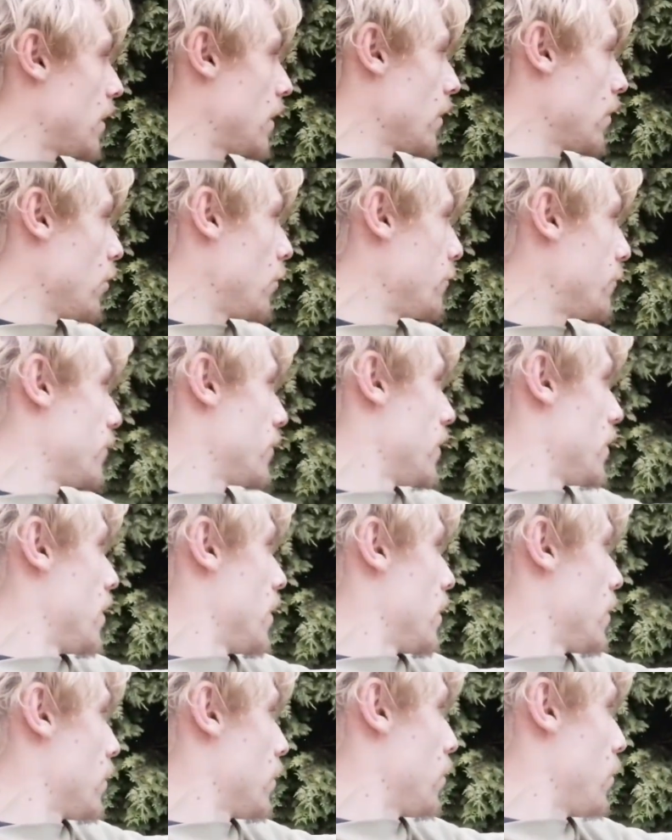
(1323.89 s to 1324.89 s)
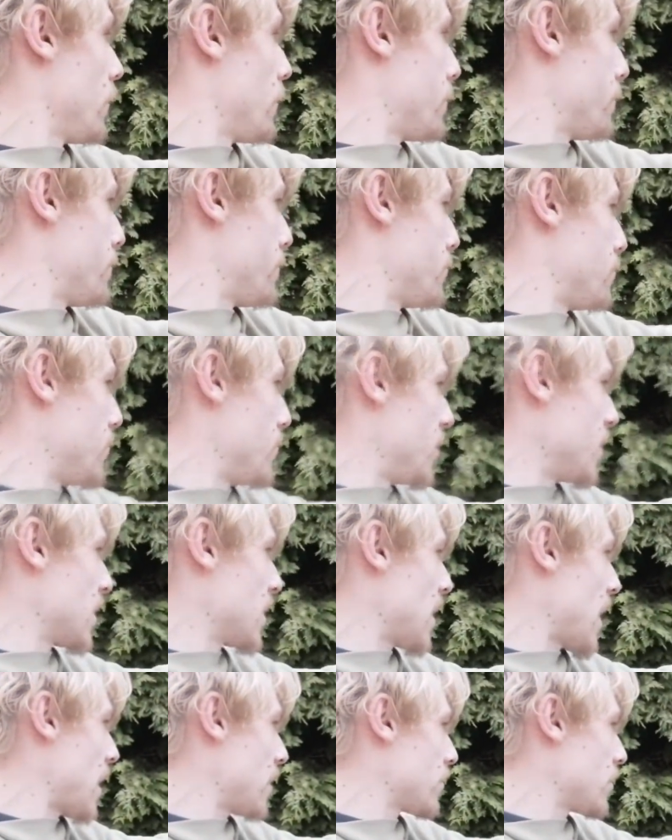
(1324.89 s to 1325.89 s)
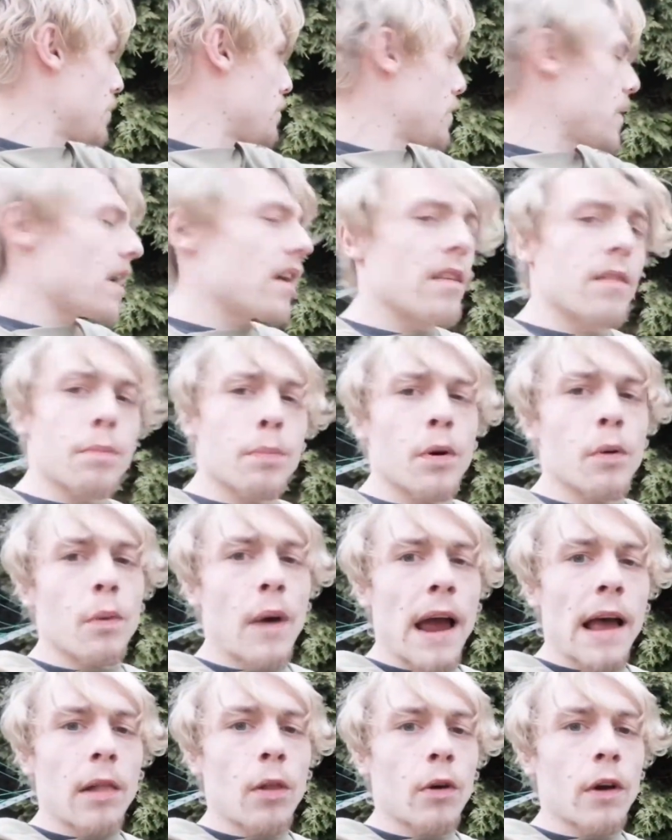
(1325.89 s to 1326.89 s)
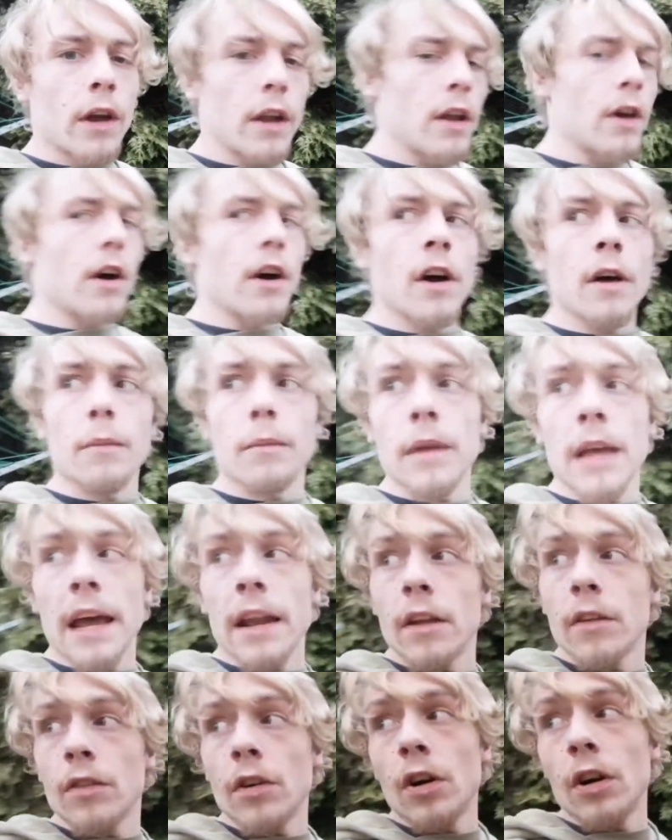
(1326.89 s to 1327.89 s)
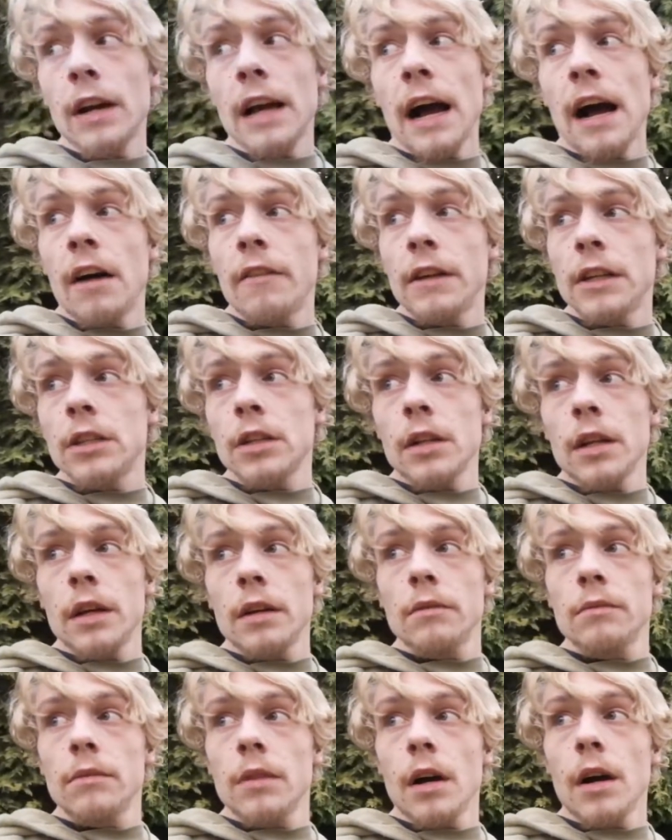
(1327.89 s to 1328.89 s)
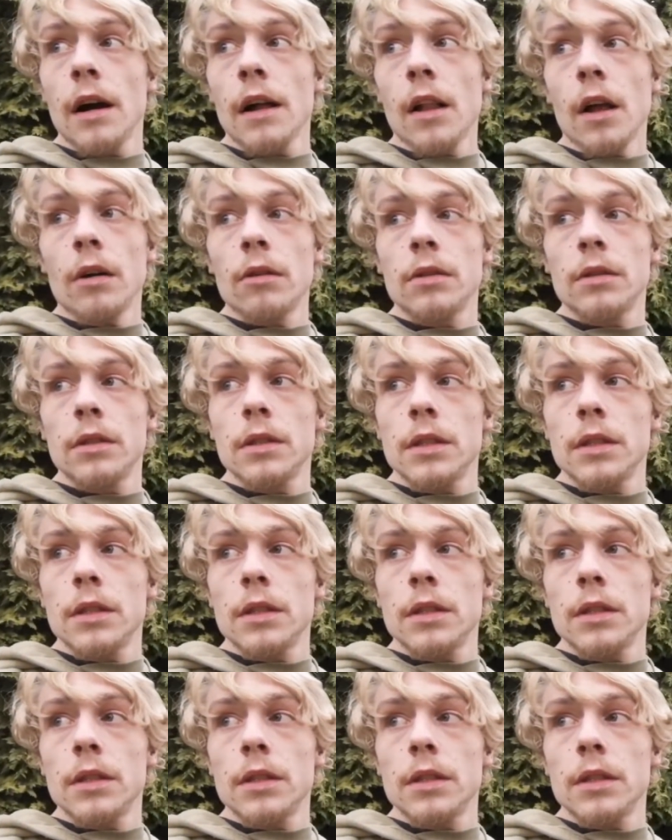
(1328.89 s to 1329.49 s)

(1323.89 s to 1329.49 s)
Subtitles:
I love the cat to bits, but we're looking at getting his own cat eventually. Oh, hello.